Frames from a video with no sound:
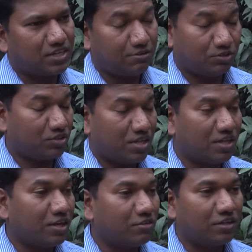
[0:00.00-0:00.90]
I was
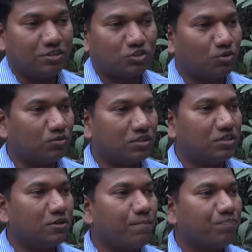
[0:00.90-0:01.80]
thinking that it's only
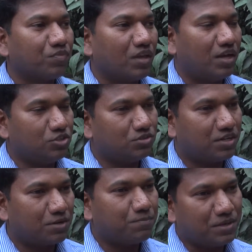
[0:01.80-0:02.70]
the
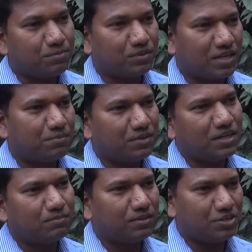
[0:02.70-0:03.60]
educated people can
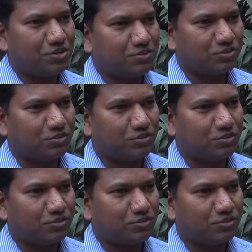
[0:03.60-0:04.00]
become leaders.